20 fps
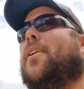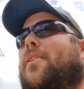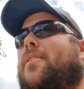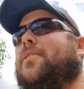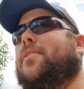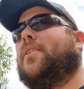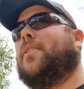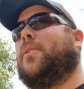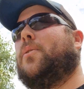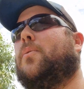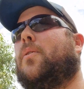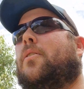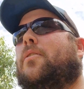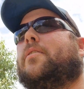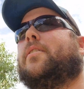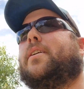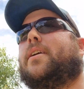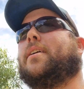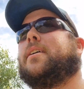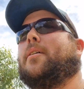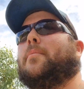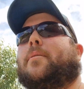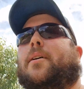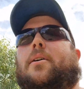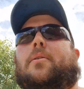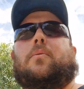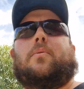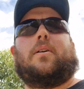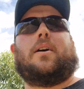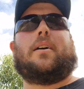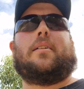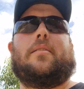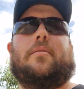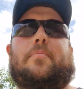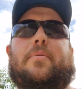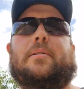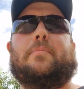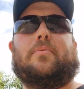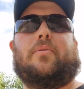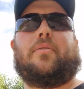don't worry about what other
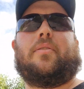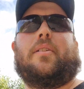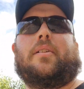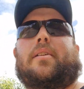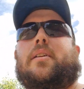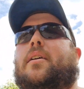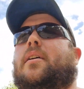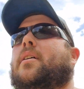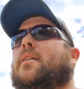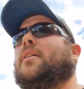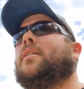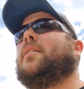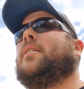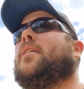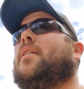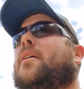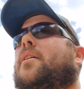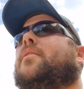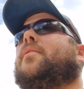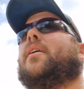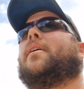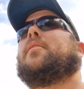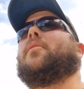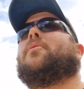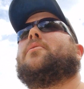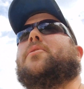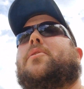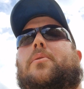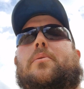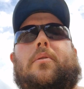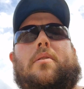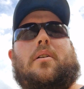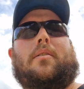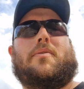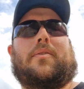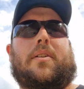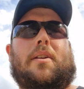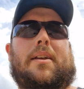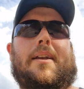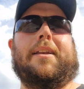people think. They don't do it
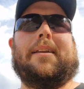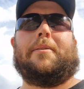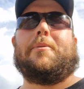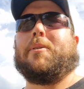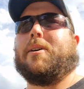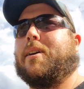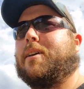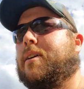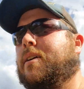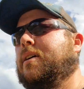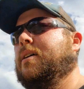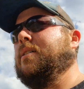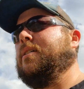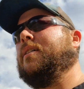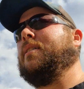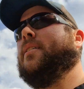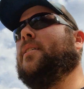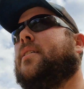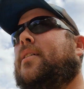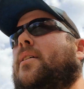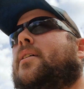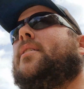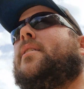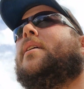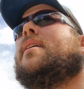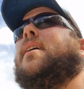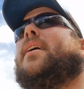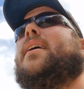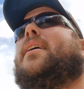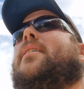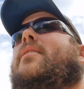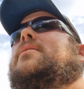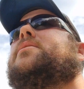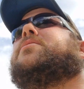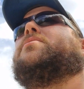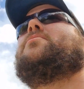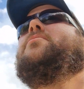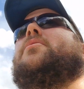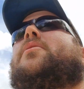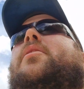often anyway. And it's
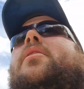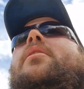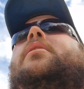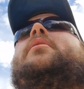true.